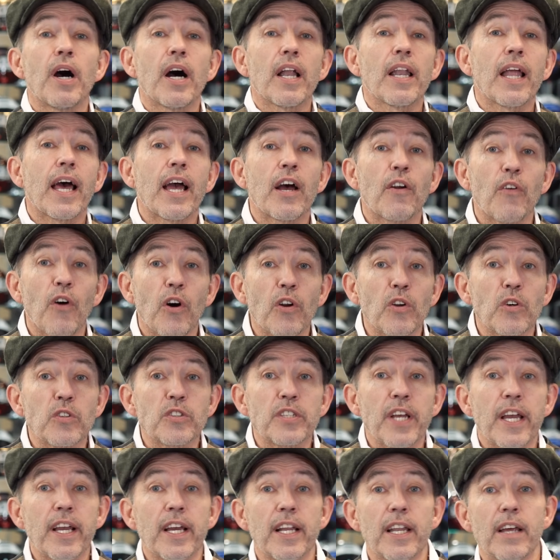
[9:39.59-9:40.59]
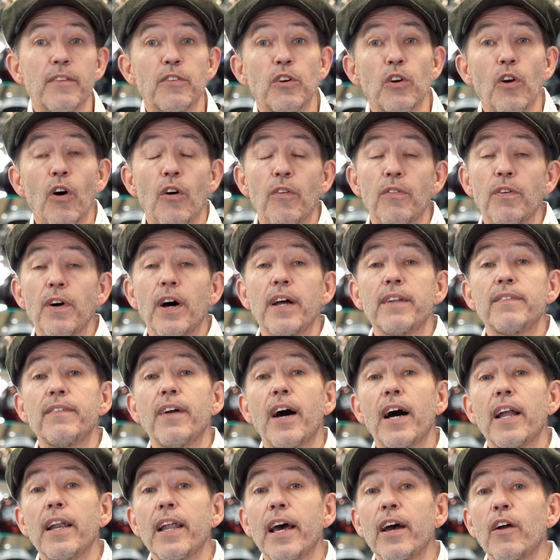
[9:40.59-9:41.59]
a layer on or take a layer
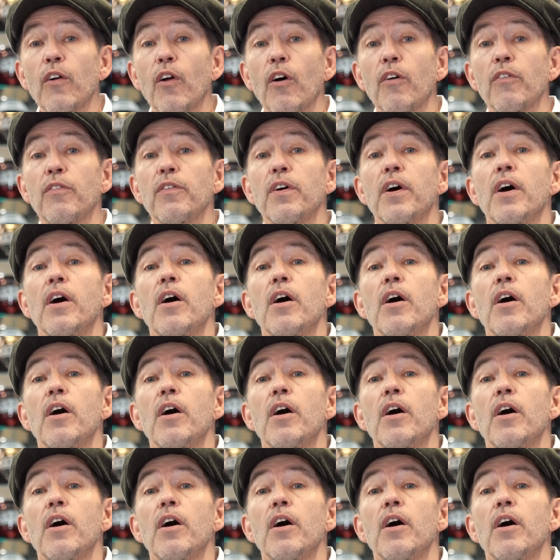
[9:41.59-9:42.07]
off.